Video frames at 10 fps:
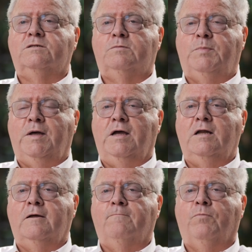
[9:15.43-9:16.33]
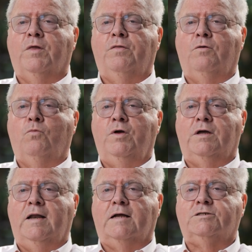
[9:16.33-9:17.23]
speed that we
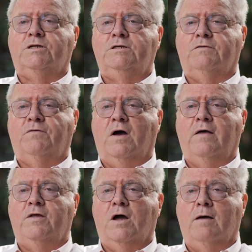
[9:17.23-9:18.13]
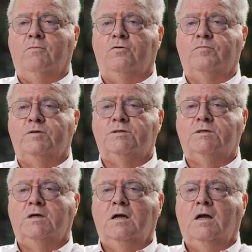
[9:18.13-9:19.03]
can actually define the eye movements.